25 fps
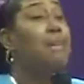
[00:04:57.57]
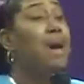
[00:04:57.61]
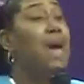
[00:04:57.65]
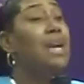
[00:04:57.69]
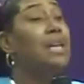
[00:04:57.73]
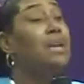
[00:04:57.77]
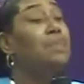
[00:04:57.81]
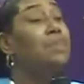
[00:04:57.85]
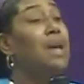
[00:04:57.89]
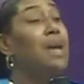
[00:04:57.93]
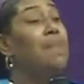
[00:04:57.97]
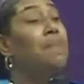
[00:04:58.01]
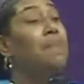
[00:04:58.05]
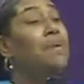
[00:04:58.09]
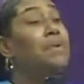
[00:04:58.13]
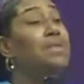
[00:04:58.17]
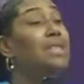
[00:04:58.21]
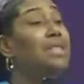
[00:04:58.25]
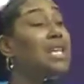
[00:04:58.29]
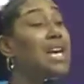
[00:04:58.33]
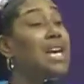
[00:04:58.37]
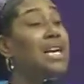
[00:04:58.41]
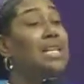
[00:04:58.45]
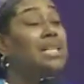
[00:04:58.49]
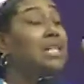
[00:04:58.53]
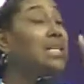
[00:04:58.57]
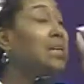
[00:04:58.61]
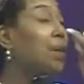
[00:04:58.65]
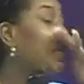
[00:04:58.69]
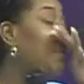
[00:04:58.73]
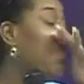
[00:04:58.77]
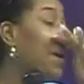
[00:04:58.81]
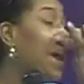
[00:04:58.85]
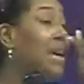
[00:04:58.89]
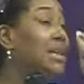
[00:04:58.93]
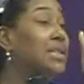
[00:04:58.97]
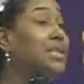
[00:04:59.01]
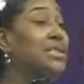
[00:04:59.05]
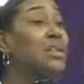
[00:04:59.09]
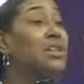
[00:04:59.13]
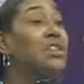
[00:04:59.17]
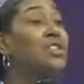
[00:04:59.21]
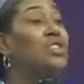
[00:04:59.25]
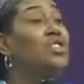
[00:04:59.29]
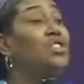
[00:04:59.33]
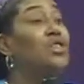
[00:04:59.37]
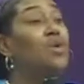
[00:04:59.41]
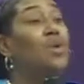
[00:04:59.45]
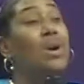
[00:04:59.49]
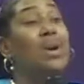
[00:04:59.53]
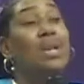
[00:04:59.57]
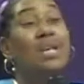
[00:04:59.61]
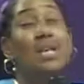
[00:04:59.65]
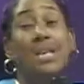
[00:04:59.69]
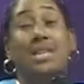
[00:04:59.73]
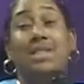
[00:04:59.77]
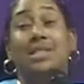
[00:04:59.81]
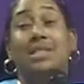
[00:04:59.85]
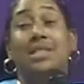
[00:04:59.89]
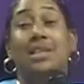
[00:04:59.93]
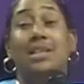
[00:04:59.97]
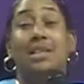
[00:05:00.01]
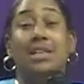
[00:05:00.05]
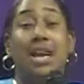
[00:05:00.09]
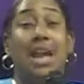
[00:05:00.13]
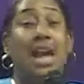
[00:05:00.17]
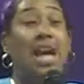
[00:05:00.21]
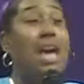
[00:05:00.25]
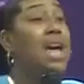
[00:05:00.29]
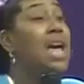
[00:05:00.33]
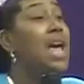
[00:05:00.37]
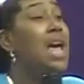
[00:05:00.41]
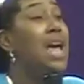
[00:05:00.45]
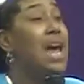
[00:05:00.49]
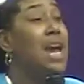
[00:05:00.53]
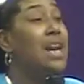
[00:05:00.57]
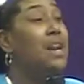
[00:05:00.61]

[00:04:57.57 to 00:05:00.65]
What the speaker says: Make people think that the pastor is doing this and that,